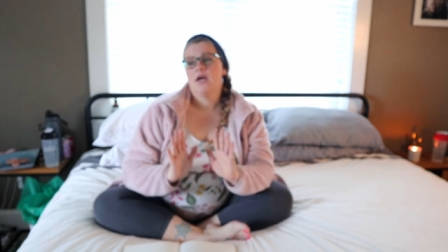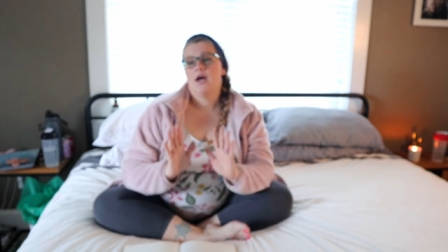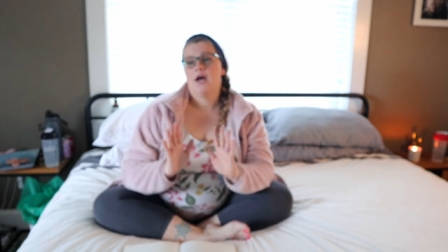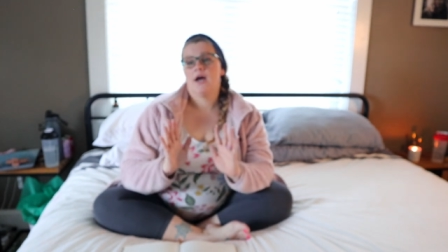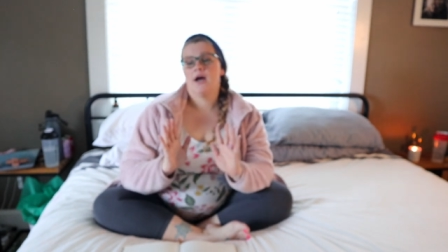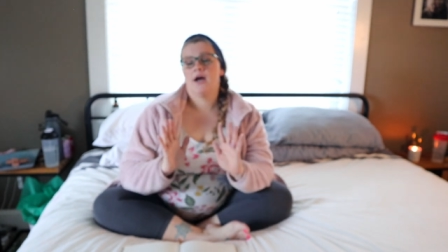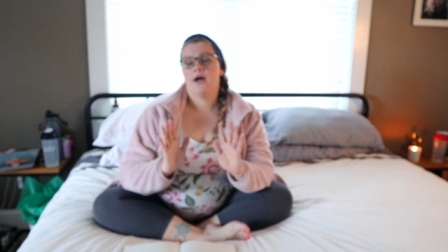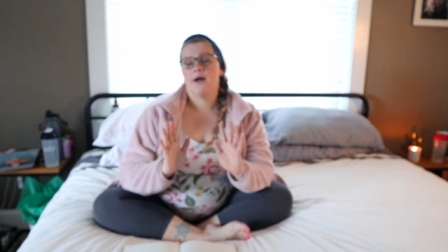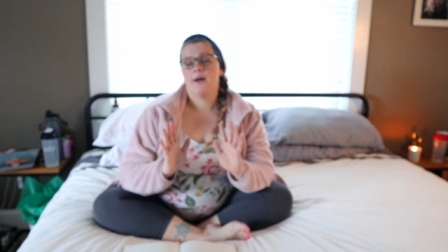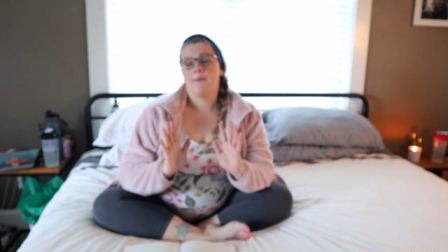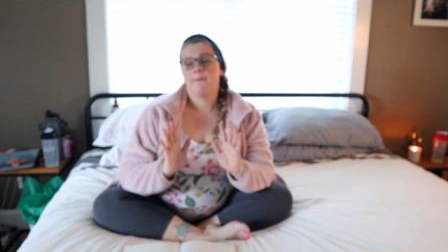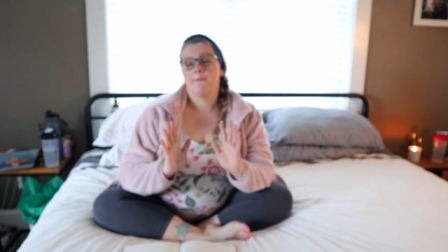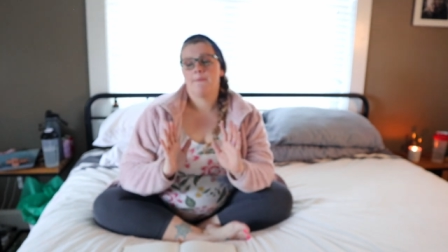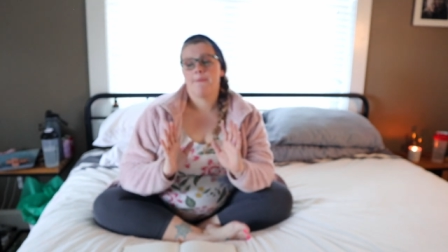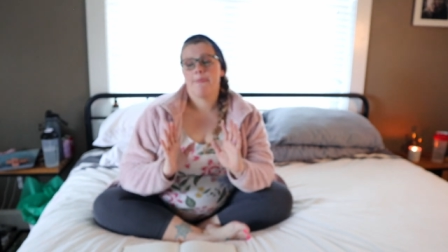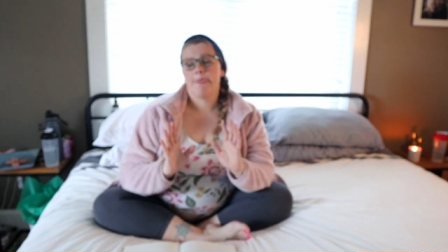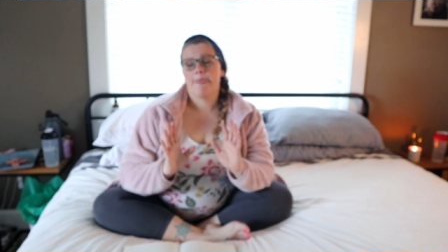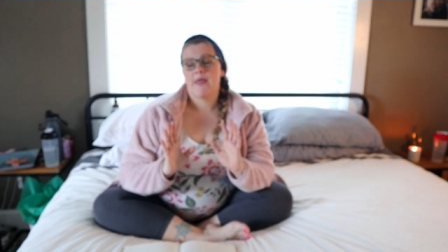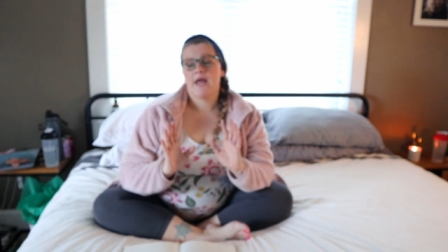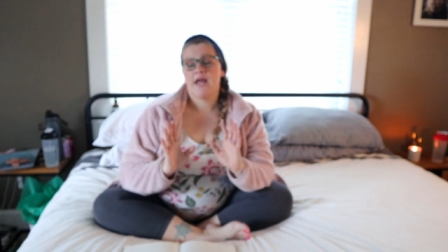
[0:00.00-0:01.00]

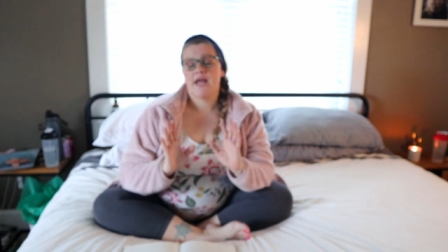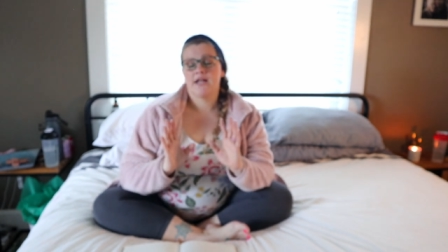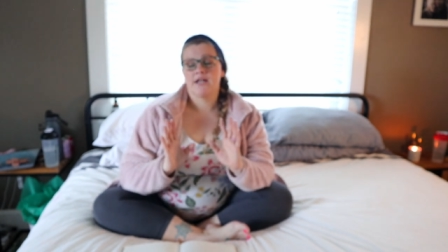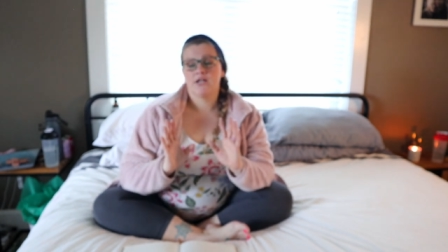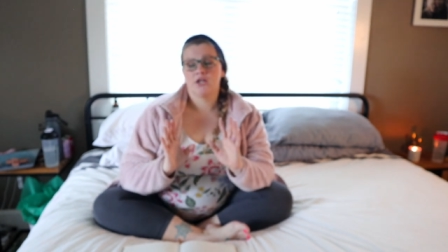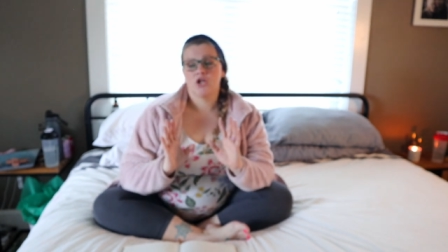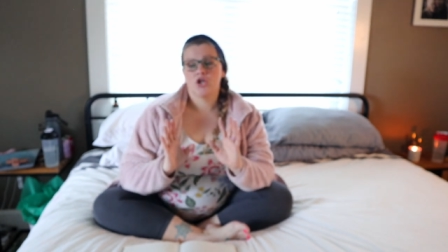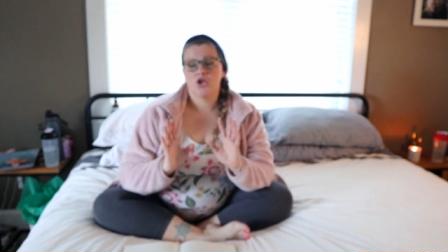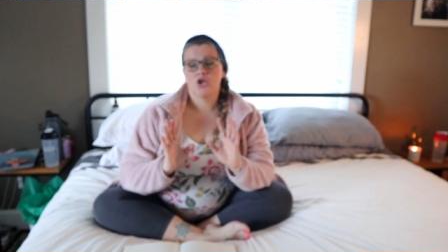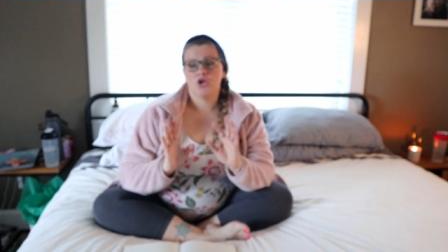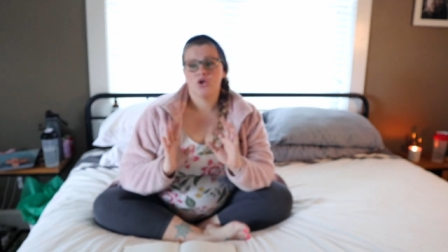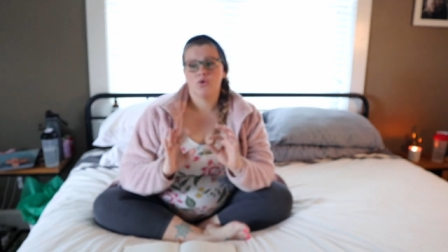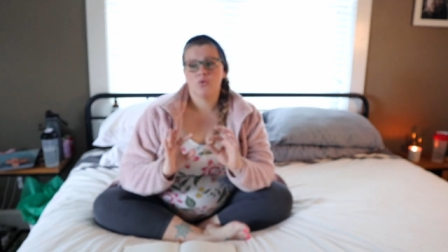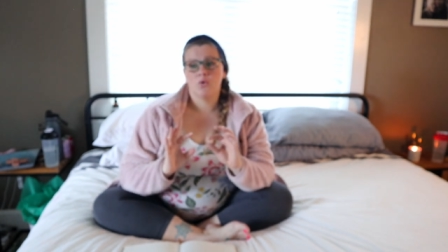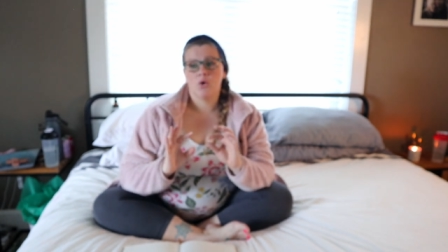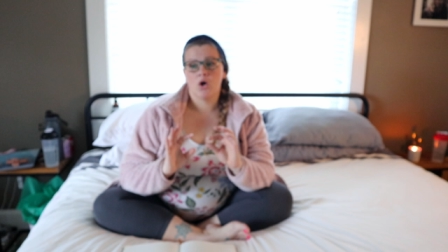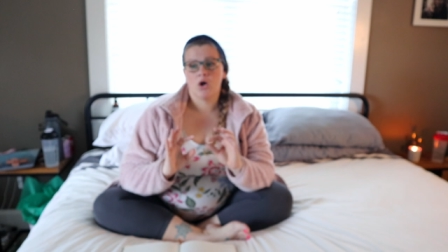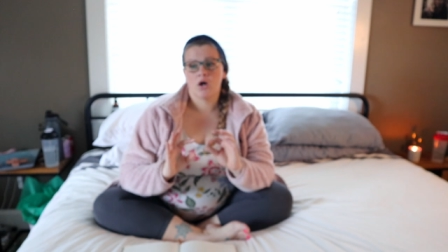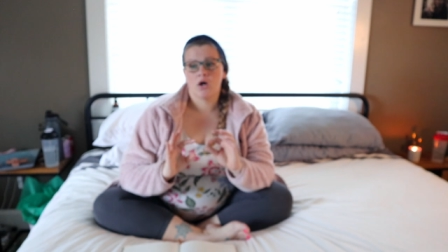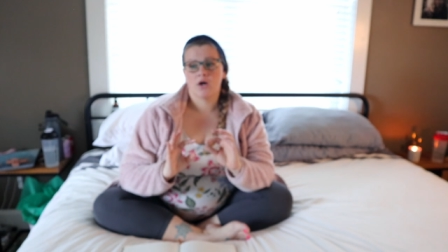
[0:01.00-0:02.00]
And
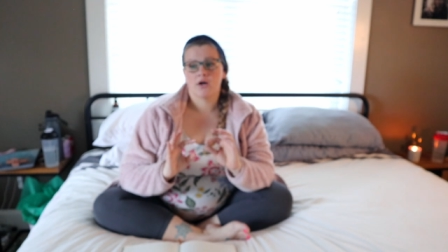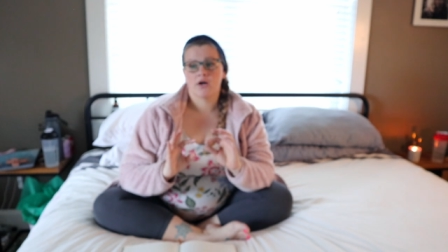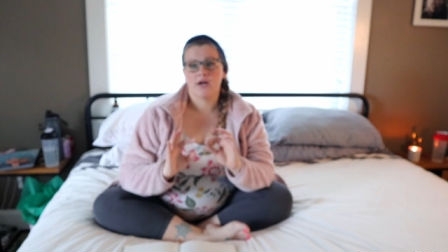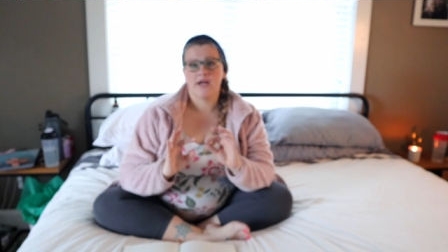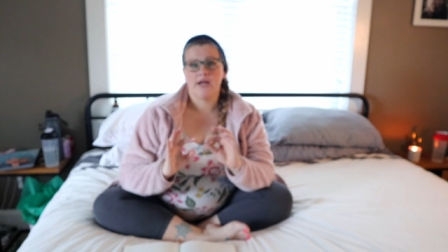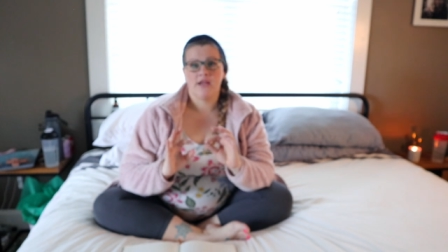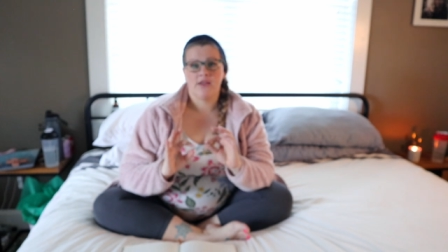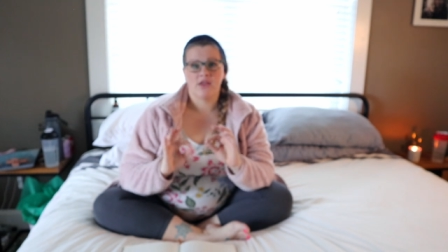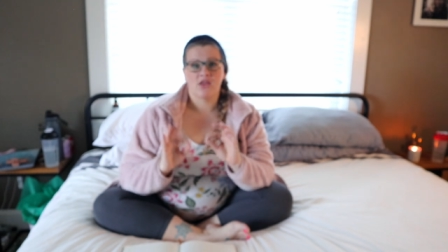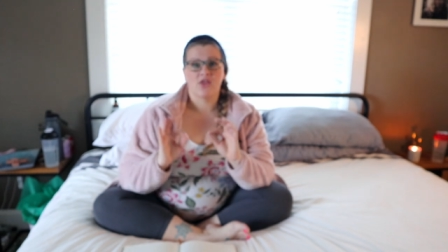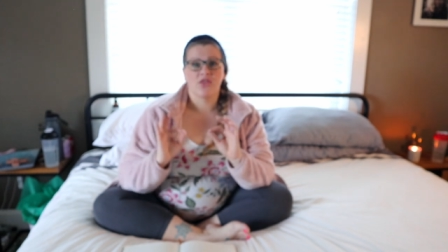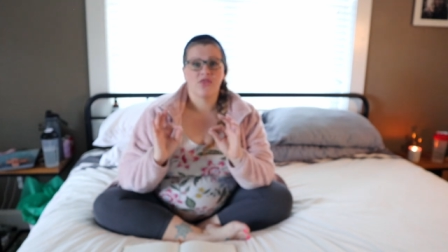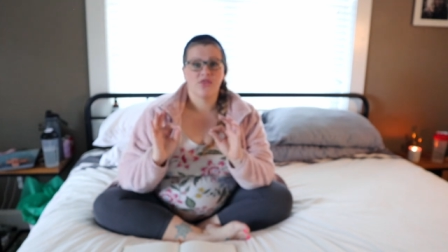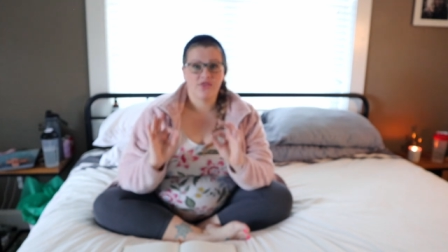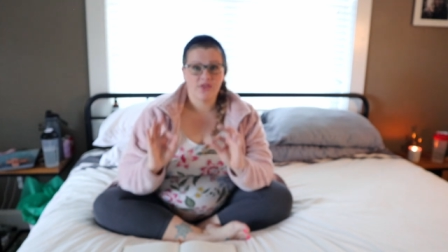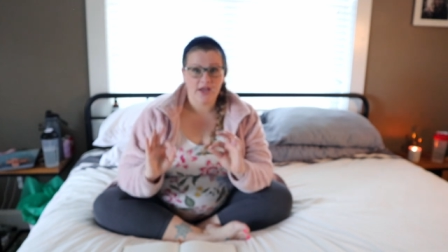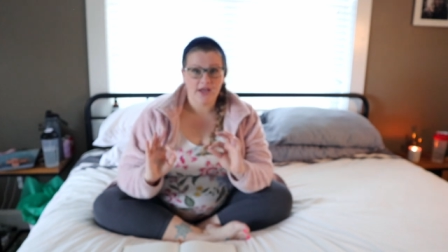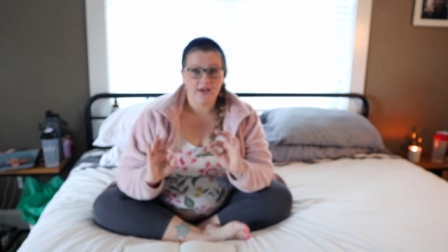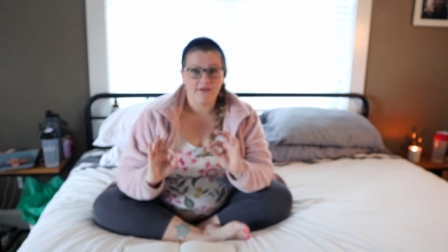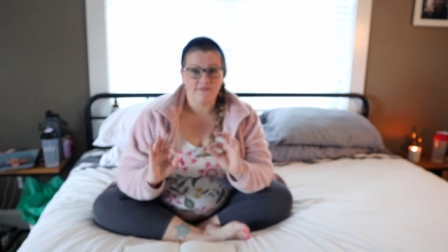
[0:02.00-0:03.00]
you are in the
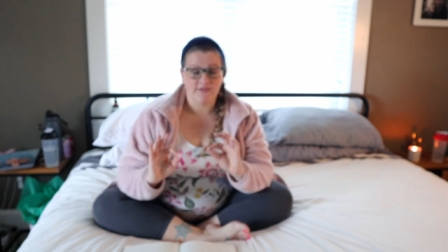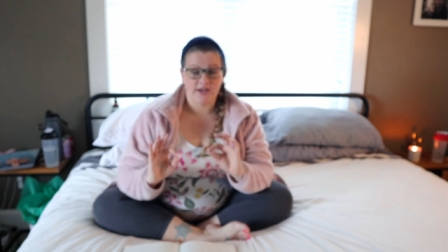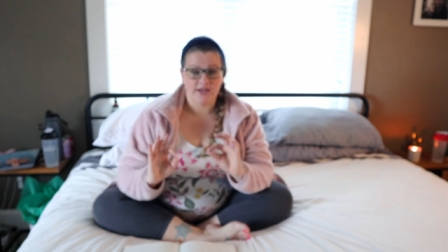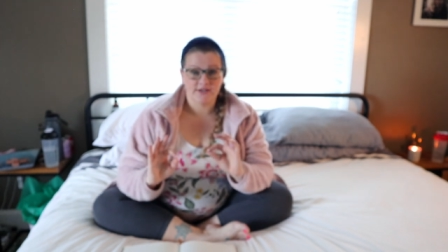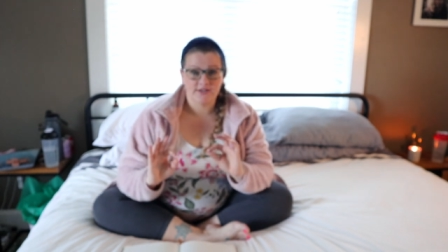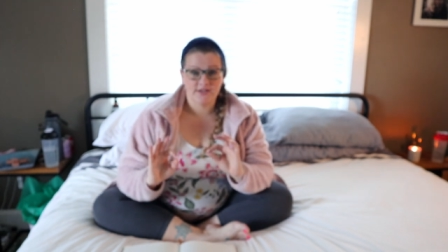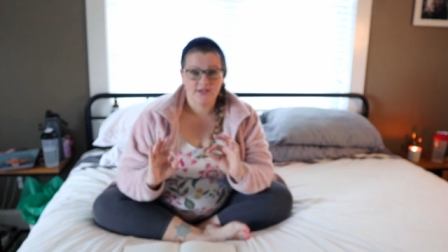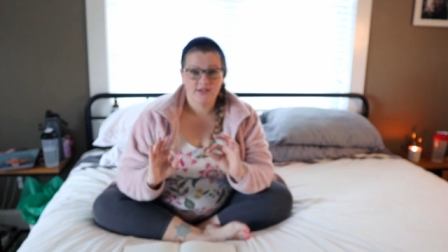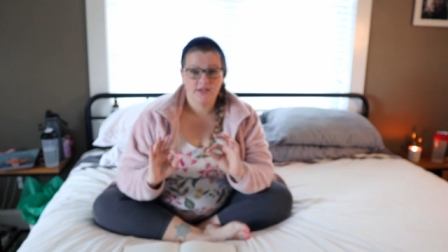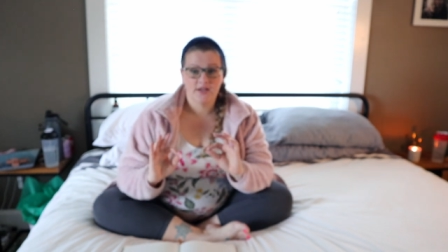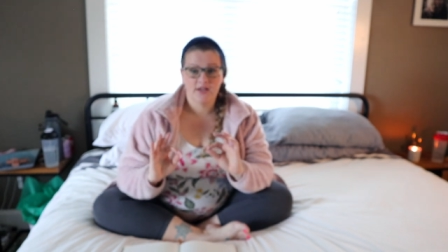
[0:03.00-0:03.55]
thick of it,